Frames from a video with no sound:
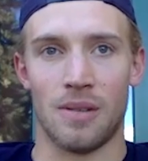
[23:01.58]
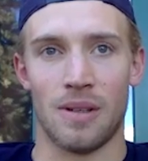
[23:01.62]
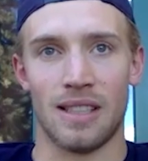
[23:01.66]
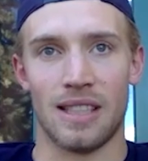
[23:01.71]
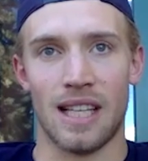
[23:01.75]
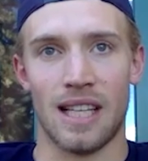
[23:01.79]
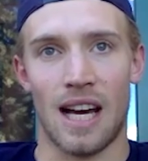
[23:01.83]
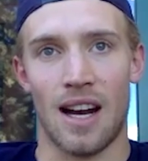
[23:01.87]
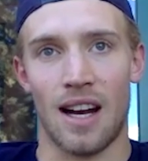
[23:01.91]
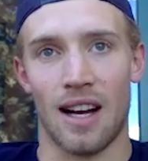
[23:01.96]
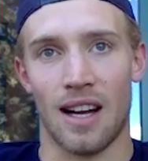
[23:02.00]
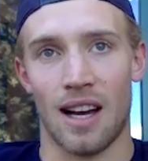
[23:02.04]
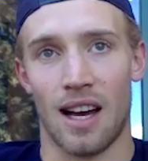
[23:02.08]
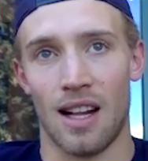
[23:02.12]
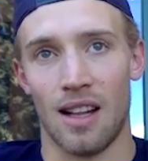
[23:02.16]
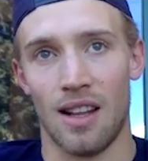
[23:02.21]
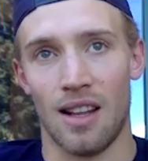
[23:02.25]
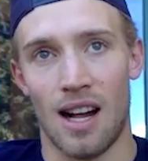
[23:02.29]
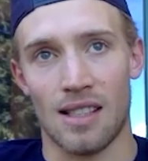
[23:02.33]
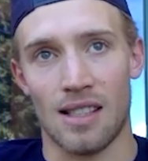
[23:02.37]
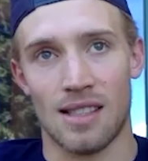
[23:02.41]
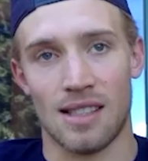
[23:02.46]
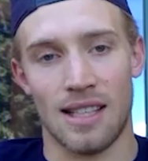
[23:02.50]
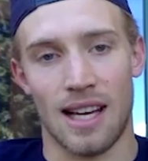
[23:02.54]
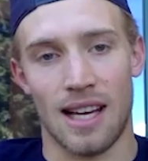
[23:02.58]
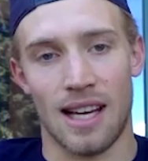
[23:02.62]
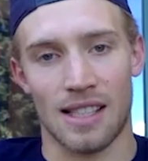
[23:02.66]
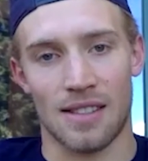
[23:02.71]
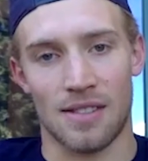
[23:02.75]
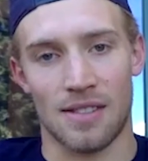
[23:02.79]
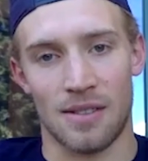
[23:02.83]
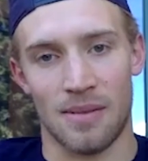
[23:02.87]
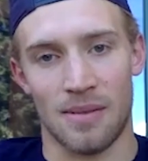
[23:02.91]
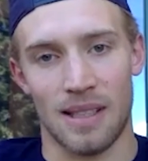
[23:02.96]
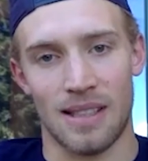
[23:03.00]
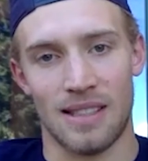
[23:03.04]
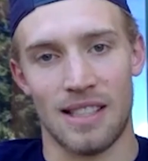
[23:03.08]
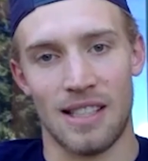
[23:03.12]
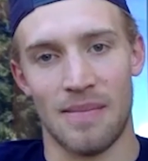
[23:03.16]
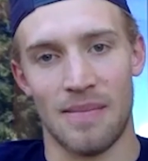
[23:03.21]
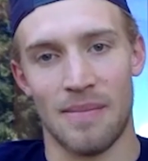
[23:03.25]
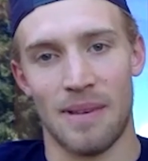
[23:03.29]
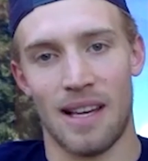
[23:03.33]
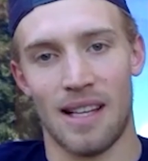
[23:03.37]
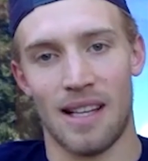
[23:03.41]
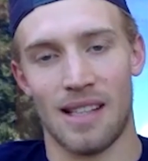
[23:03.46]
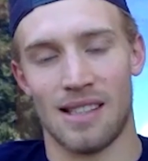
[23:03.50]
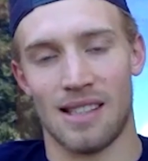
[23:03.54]
sheet went down, I got lots of texts from my
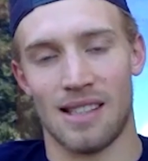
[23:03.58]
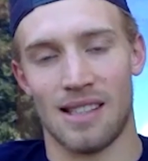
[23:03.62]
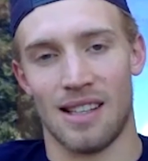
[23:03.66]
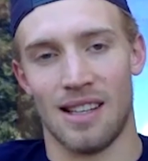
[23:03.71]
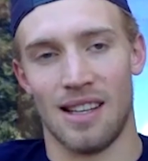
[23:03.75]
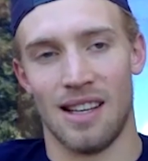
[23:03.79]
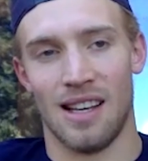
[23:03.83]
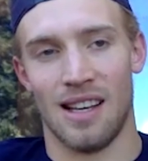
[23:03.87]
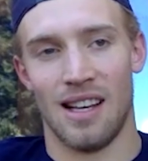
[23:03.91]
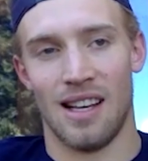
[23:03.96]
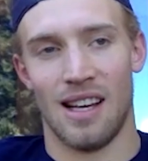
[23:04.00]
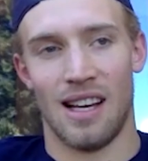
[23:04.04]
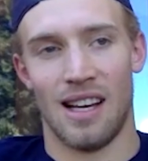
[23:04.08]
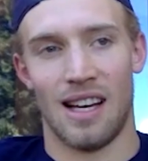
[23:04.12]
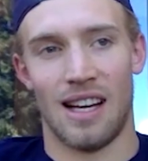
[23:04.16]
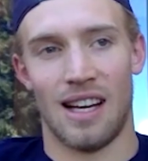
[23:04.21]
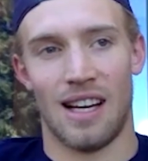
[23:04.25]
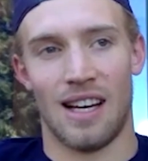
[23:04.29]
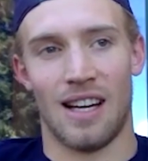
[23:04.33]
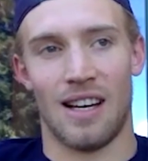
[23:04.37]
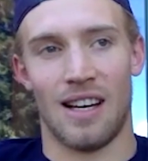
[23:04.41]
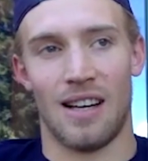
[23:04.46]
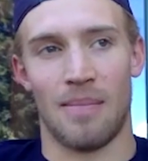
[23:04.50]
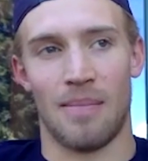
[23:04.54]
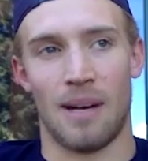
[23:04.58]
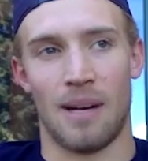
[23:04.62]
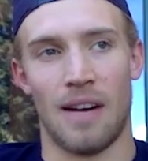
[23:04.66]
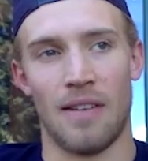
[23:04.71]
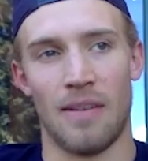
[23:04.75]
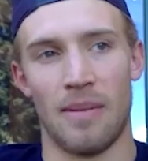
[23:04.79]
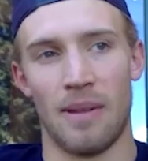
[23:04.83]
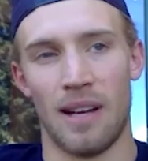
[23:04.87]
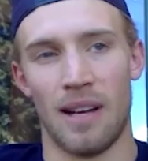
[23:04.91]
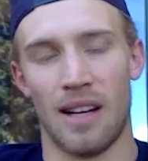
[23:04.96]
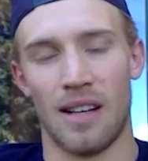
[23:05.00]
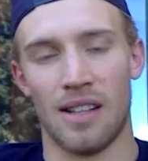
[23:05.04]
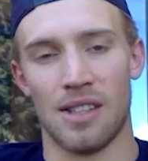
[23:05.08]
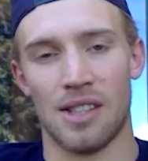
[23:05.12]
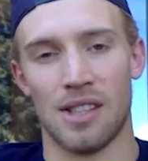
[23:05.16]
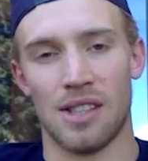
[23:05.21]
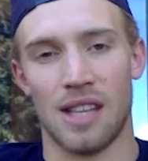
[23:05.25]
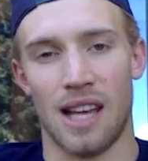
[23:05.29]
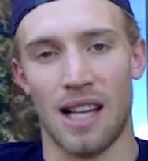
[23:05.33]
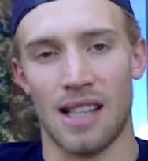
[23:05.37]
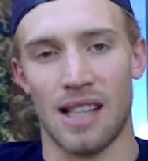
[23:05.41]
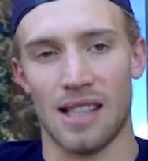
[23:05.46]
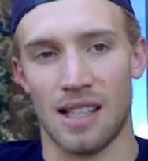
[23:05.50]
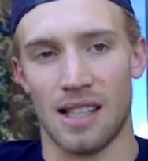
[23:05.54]
teammates and, but everybody
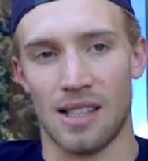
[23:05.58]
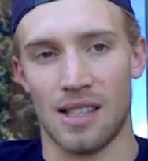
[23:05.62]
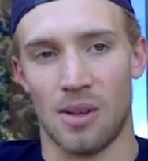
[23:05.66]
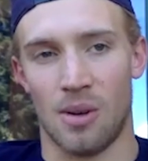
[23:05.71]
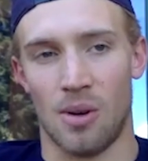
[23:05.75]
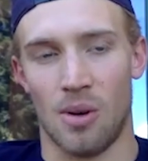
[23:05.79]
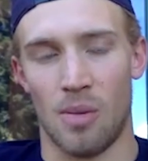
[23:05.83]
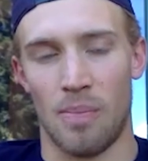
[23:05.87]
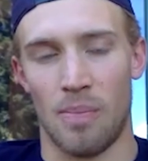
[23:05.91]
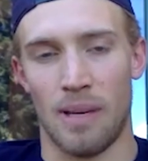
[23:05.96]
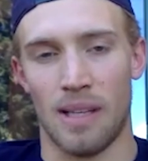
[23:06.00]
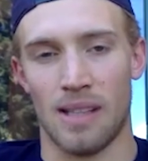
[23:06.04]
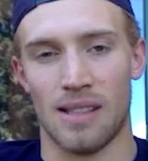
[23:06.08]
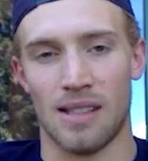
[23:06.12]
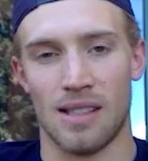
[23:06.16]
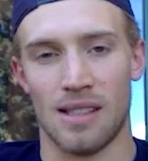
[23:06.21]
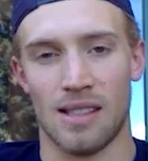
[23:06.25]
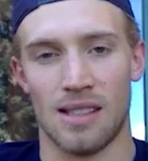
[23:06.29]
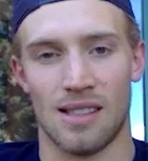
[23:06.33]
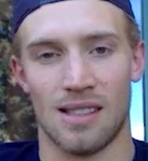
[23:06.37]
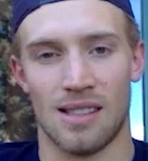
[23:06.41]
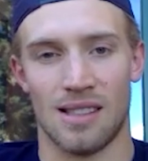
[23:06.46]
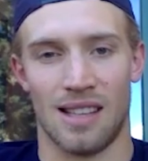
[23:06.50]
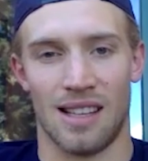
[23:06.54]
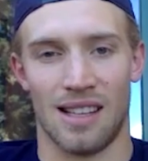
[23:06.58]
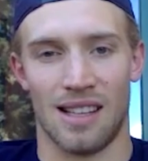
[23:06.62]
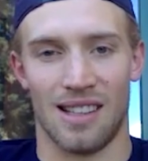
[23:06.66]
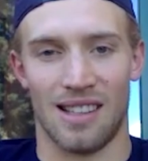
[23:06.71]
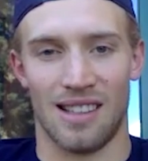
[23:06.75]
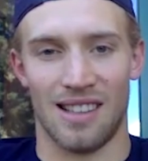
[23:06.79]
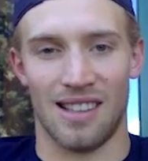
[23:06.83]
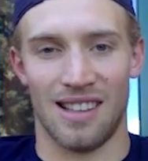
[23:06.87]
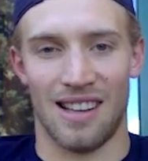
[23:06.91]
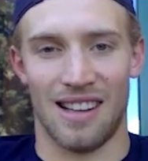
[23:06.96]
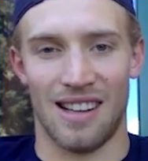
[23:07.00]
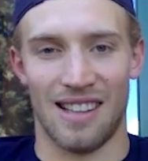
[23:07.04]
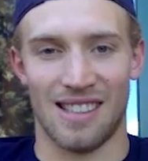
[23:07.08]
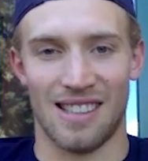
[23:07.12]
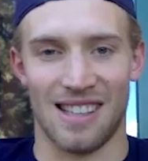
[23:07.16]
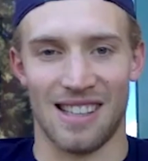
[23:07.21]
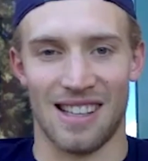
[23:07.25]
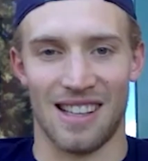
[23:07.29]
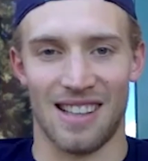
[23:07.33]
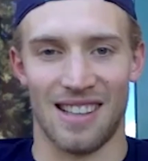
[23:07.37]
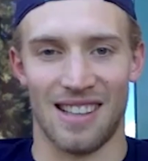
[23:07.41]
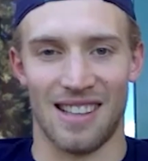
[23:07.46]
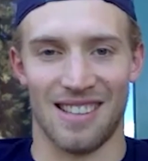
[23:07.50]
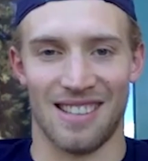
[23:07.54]
understands, like, it's a whole business. Like, it's
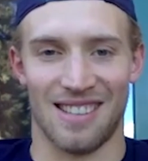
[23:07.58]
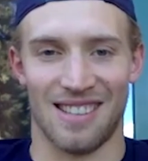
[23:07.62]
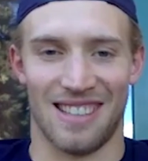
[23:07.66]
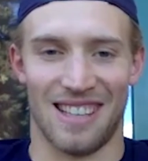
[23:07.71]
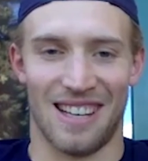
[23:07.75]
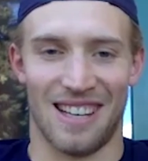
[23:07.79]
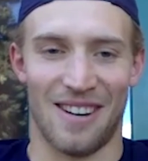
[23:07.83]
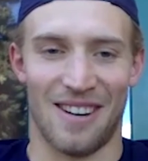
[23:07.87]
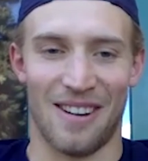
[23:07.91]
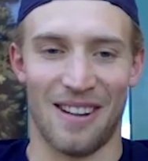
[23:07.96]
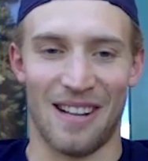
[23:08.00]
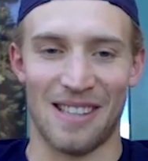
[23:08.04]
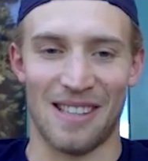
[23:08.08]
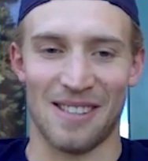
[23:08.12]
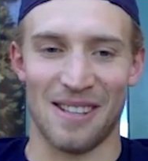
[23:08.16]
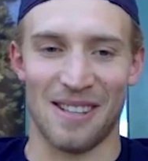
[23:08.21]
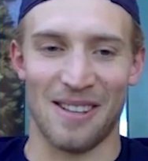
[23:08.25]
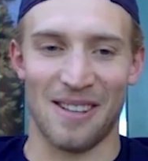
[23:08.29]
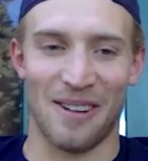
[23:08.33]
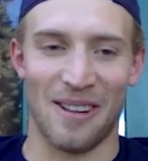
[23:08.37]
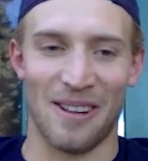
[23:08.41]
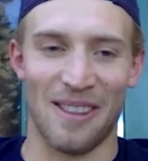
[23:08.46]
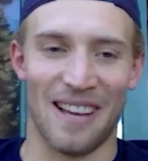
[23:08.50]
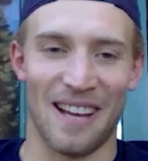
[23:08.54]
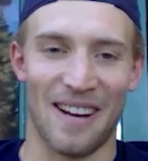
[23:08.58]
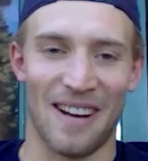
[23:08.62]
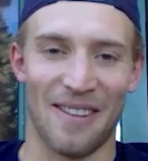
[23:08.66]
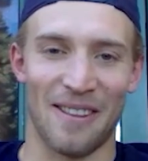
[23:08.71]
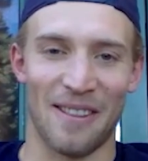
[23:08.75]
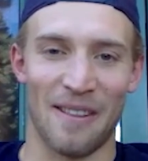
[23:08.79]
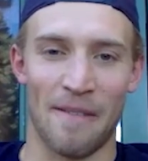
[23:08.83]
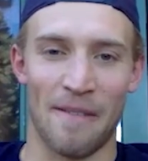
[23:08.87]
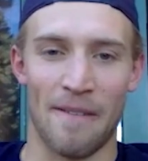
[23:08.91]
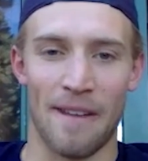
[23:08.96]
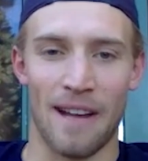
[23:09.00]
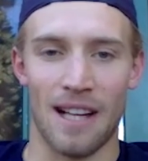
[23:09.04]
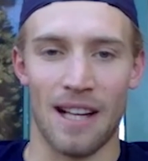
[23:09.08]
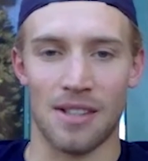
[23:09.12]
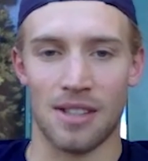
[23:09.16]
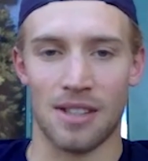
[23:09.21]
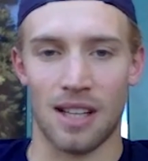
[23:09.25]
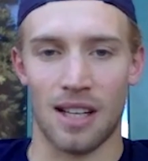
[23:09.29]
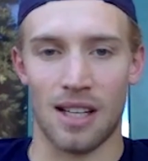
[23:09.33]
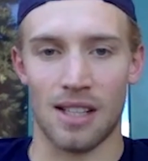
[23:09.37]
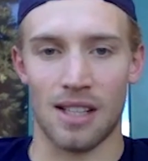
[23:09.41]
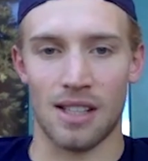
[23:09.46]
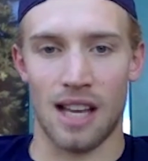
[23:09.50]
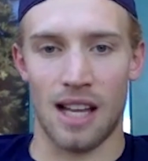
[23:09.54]
like, I don't know. That's the one thing I don't think the fans
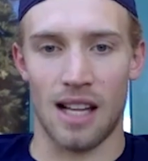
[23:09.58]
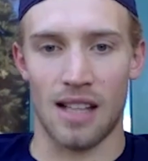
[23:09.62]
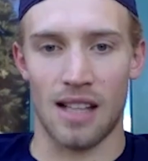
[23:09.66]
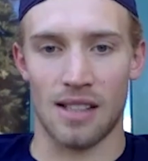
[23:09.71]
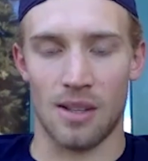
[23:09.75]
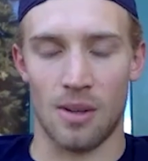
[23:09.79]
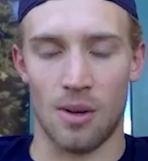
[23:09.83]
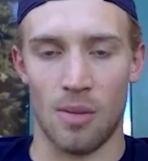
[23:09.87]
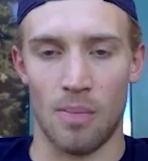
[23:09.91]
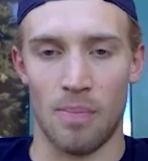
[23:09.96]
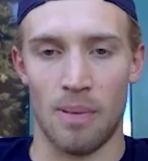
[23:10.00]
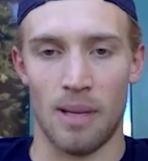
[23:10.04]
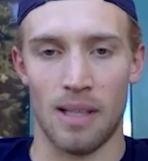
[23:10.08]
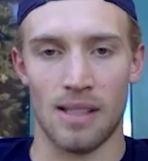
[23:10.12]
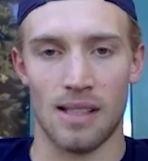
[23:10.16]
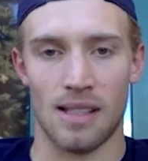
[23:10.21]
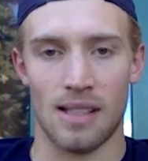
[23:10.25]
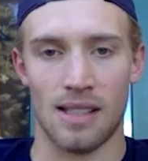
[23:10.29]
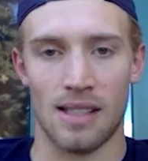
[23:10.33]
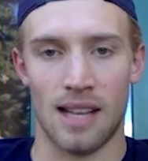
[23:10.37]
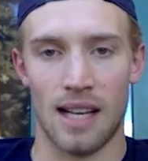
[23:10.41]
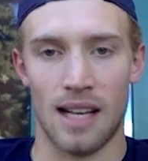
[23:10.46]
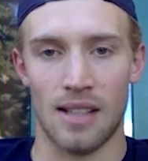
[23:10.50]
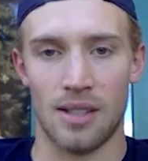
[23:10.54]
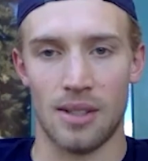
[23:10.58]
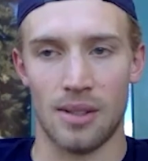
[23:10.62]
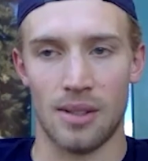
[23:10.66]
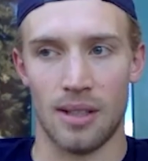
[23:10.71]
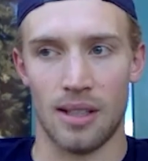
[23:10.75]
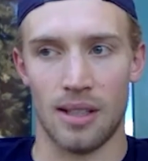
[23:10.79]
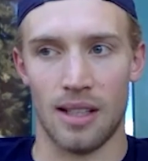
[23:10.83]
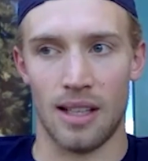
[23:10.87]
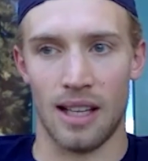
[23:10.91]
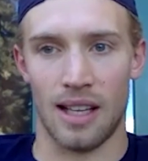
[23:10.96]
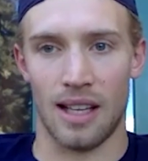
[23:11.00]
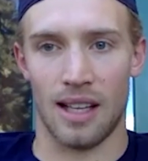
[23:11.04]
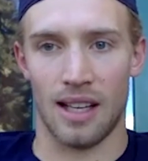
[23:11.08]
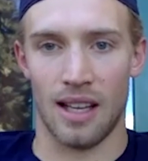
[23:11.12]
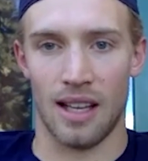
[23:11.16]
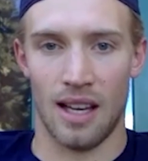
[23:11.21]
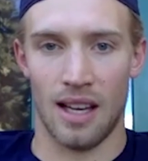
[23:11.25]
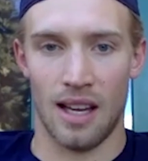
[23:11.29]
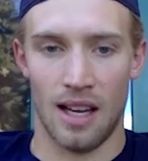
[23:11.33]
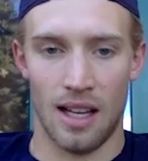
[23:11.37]
really understand is the whole business side to it. Like